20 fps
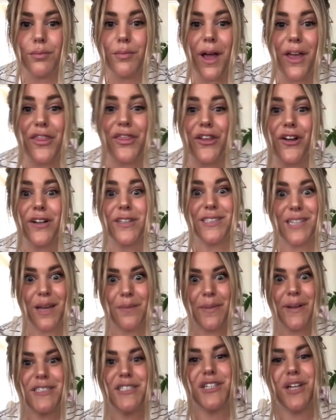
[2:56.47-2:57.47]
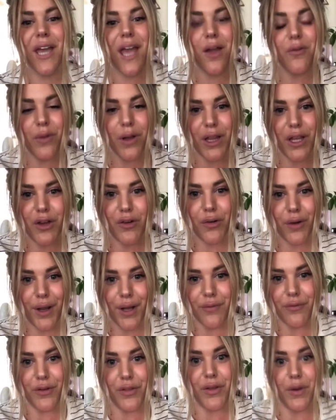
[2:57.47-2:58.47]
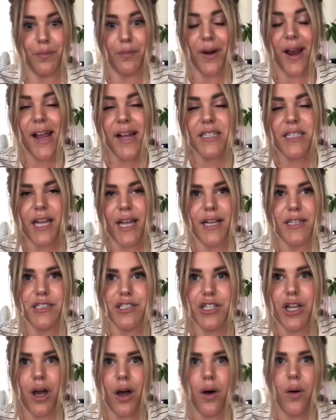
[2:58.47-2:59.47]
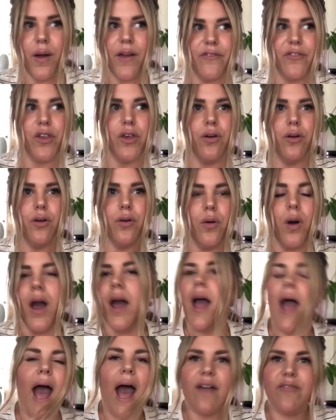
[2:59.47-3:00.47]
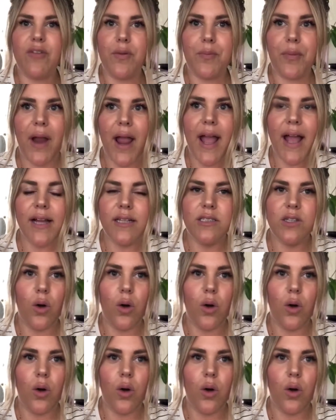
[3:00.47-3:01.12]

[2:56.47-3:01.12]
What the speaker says: My third tip is to get really creative with your branding. So if you have a brand